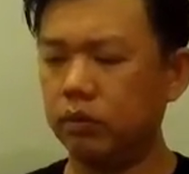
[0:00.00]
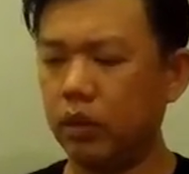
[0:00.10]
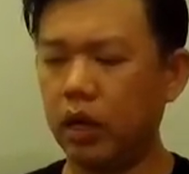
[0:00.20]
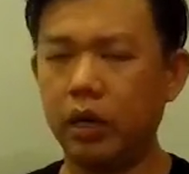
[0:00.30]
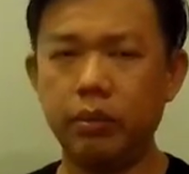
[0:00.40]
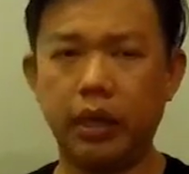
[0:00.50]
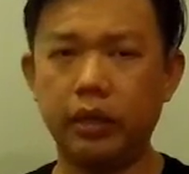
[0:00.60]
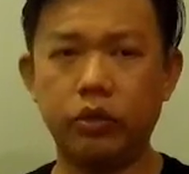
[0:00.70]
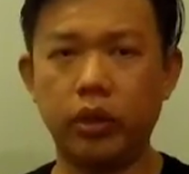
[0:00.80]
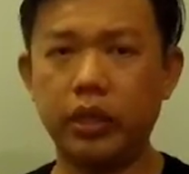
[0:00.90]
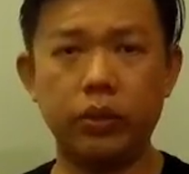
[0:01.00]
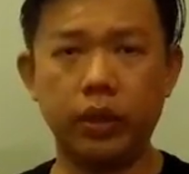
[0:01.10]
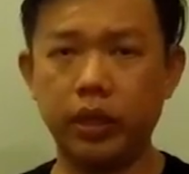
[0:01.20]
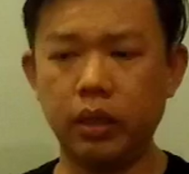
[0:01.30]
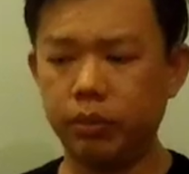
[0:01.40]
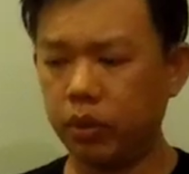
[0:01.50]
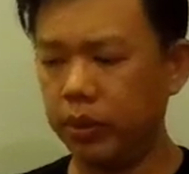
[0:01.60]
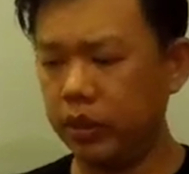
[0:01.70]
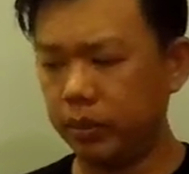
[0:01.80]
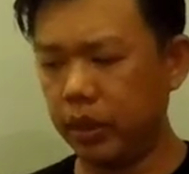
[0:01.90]
around like 20 ringgit,
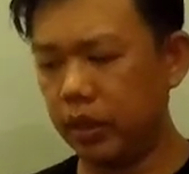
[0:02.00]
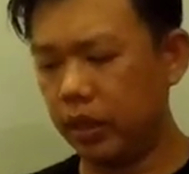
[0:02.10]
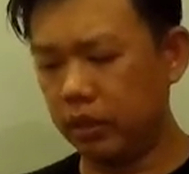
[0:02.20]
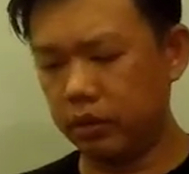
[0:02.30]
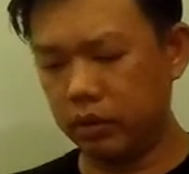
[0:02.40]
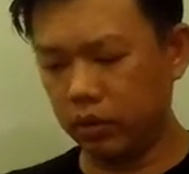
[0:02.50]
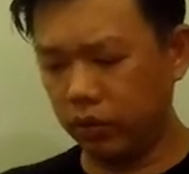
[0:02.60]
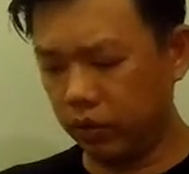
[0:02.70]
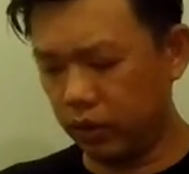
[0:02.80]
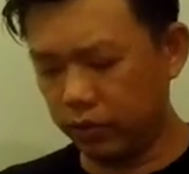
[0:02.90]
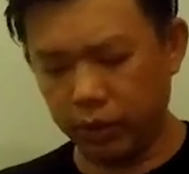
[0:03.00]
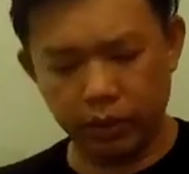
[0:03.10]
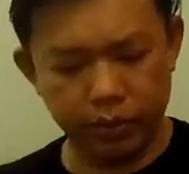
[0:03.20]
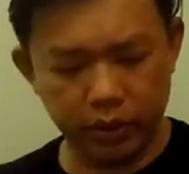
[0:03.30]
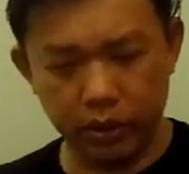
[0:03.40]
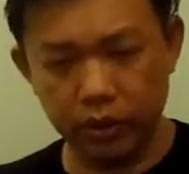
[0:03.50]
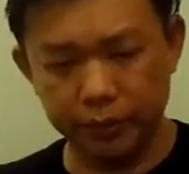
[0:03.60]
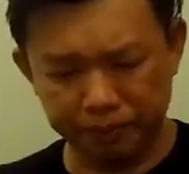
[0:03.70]
probably something like that. So this is very good.